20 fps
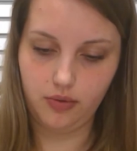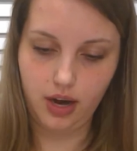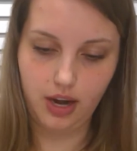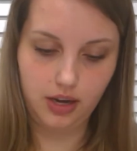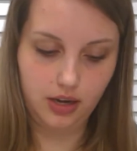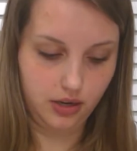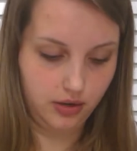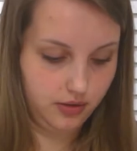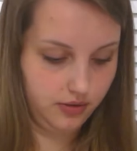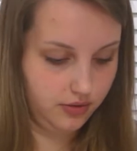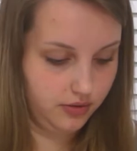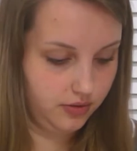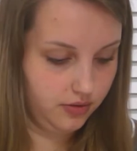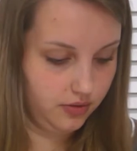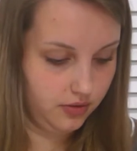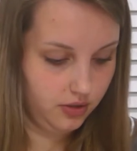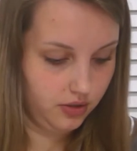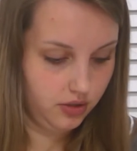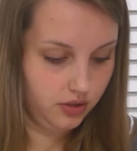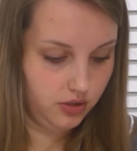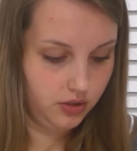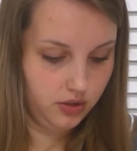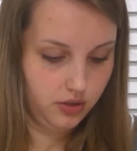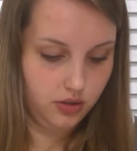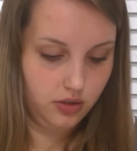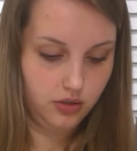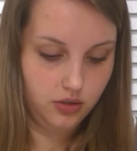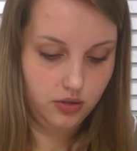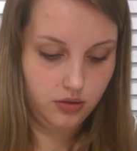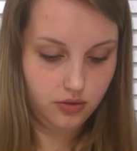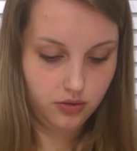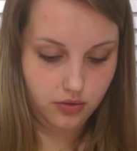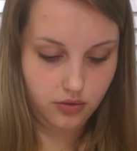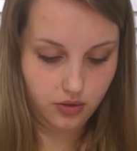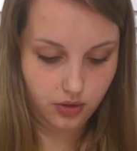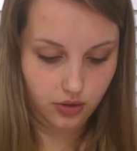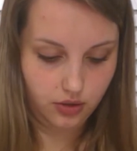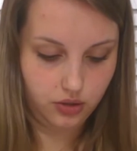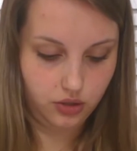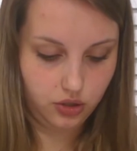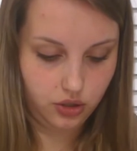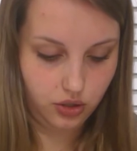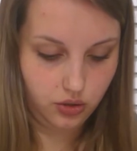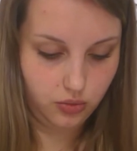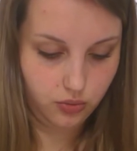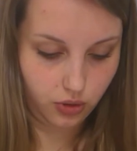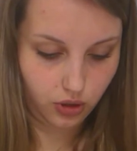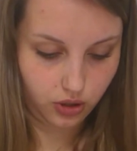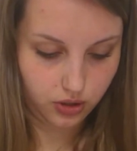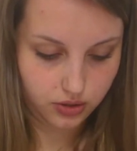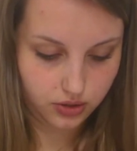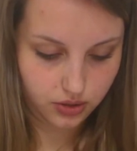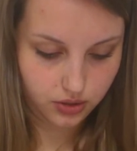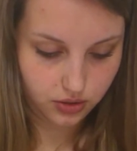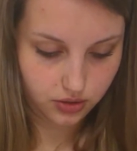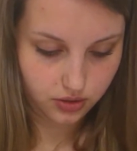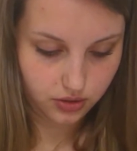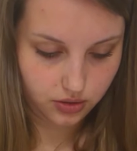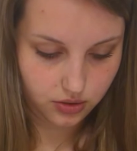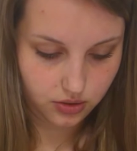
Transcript: red. There's two words.